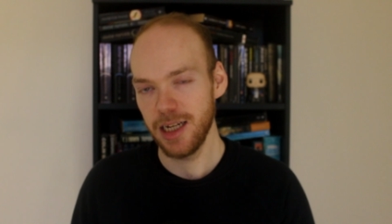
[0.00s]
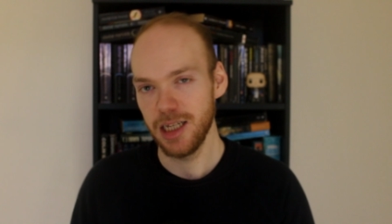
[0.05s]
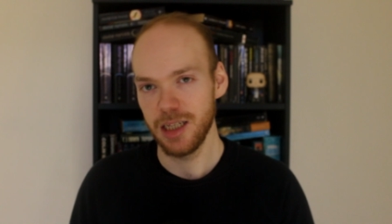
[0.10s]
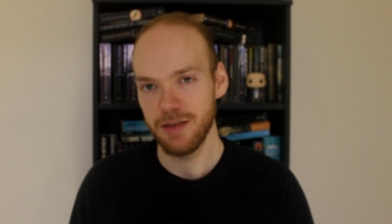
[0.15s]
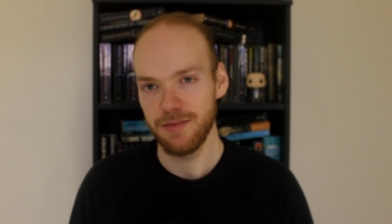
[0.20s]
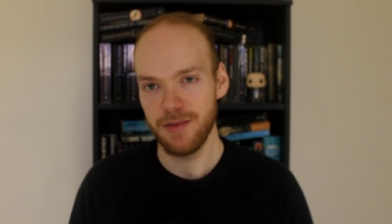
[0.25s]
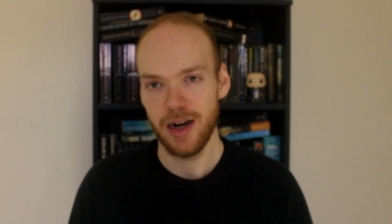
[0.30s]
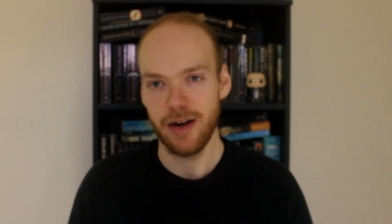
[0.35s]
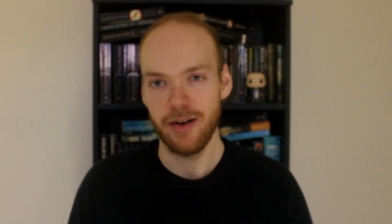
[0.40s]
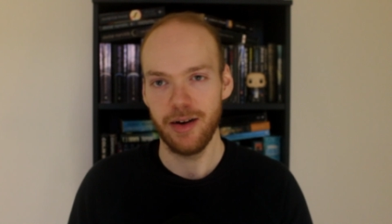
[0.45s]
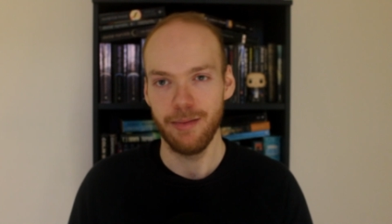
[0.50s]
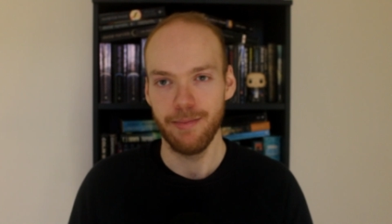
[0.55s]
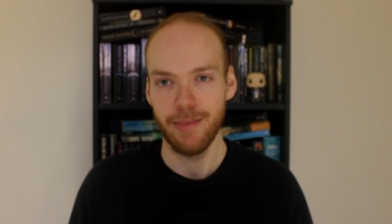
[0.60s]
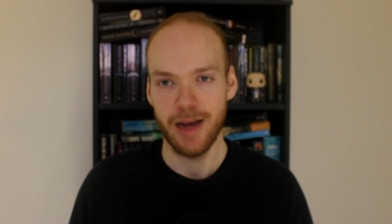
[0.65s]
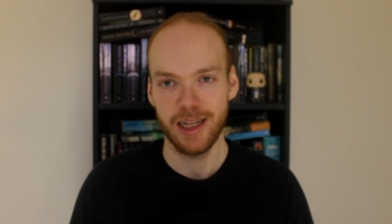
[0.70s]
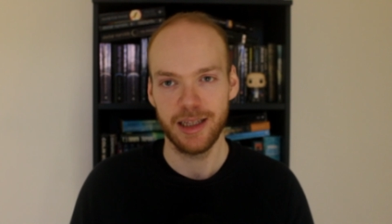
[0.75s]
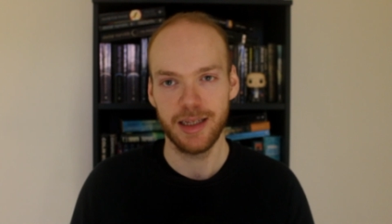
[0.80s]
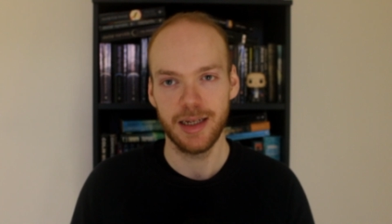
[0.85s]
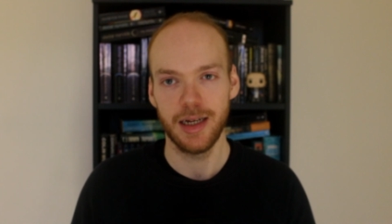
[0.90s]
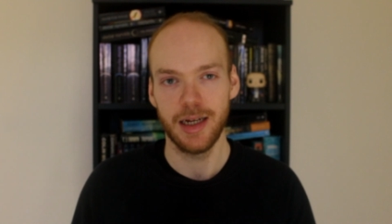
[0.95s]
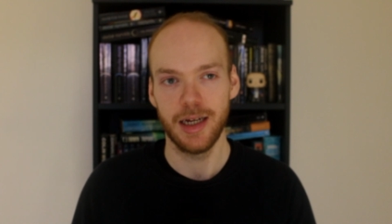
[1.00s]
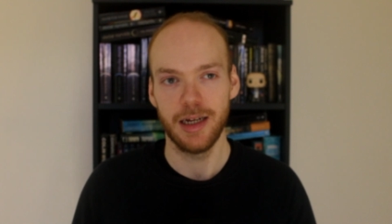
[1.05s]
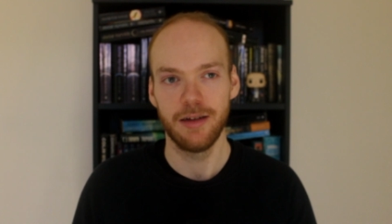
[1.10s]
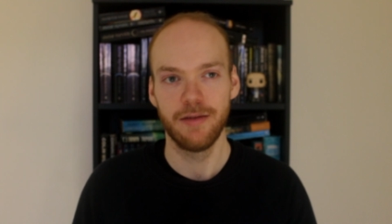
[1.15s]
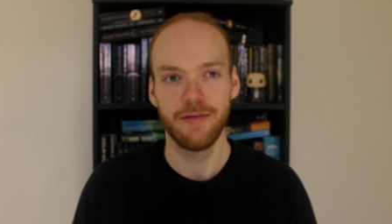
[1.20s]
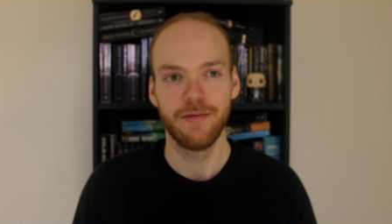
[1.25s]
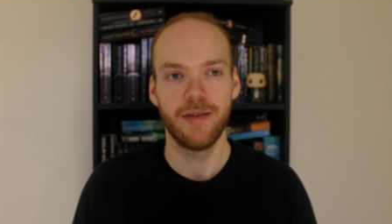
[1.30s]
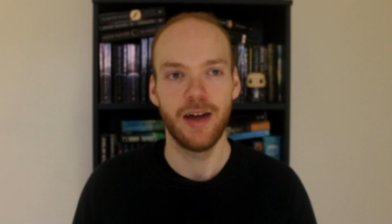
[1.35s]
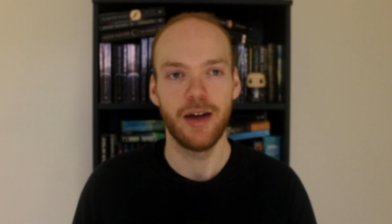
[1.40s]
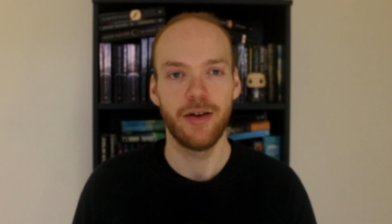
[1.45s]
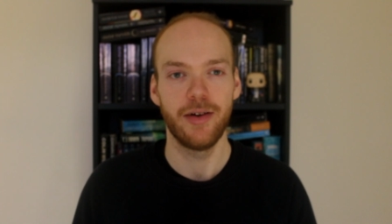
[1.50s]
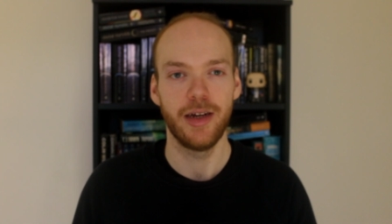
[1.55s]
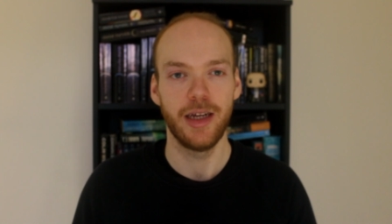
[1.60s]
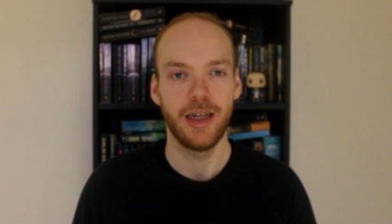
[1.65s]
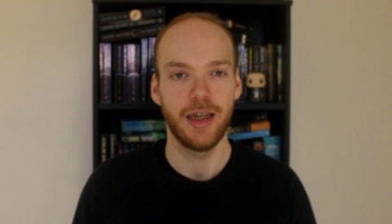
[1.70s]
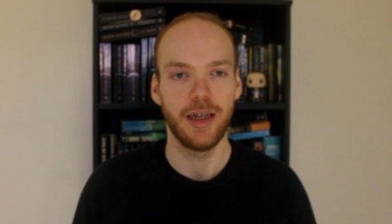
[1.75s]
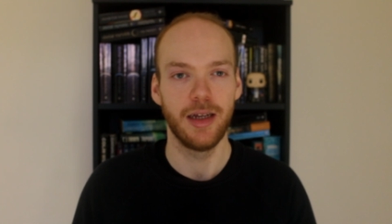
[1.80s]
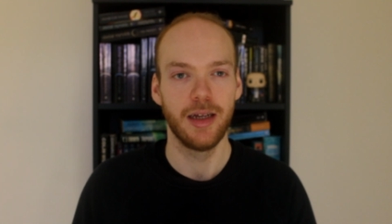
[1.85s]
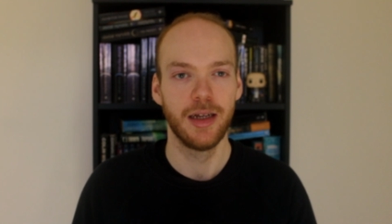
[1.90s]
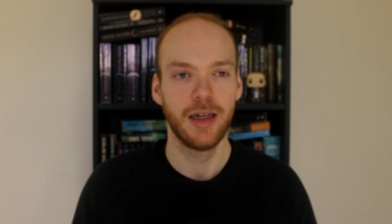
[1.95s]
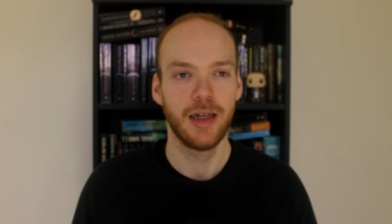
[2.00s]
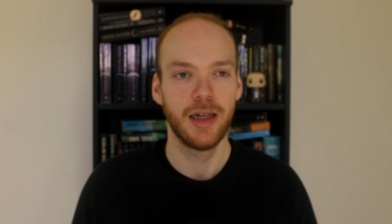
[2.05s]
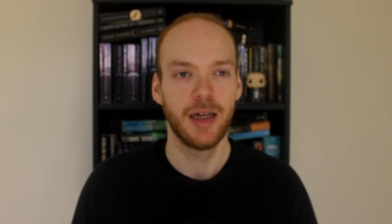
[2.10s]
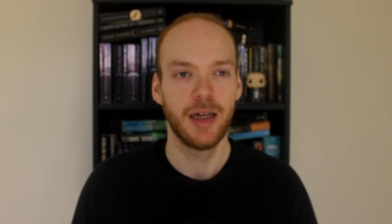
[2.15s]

it's very meta, but